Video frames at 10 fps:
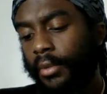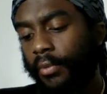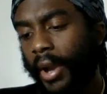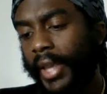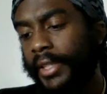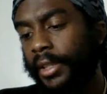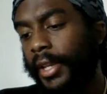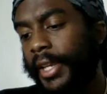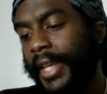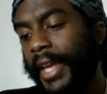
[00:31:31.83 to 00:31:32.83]
right, is
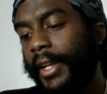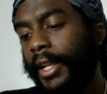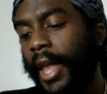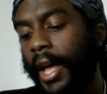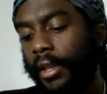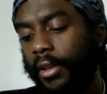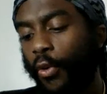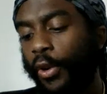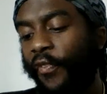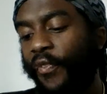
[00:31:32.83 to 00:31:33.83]
looking at a clock
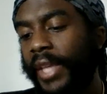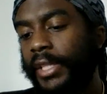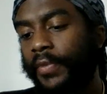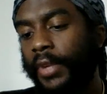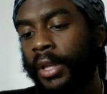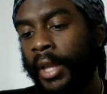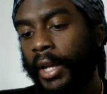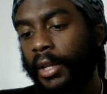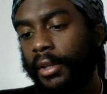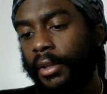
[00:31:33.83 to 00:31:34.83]
or the face of a
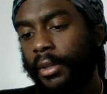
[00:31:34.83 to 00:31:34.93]
clock.